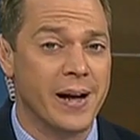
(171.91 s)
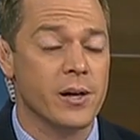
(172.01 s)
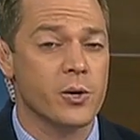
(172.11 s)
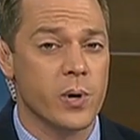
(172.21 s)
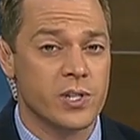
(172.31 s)

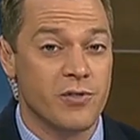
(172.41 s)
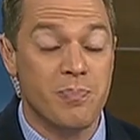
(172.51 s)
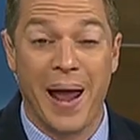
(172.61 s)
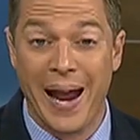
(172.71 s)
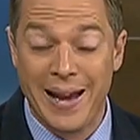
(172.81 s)
aggressive
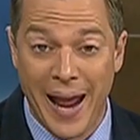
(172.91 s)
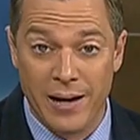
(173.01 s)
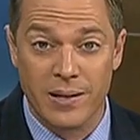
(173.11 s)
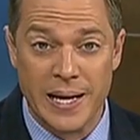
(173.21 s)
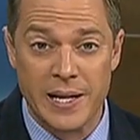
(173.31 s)

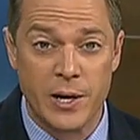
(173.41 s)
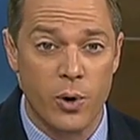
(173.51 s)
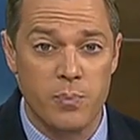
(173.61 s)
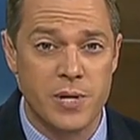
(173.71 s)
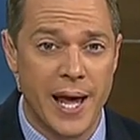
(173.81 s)
panhandling near
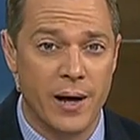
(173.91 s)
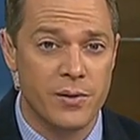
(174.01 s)
Uptown.